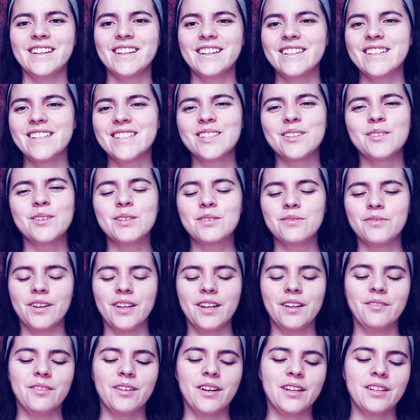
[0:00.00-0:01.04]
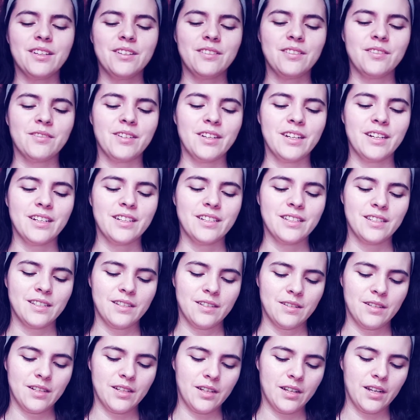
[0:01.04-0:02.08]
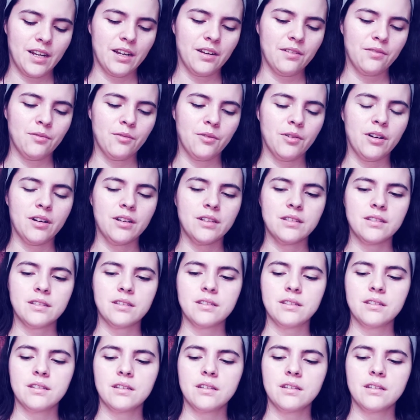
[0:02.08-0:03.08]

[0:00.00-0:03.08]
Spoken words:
it's always funny when I do the readings. I have Knight of Wands.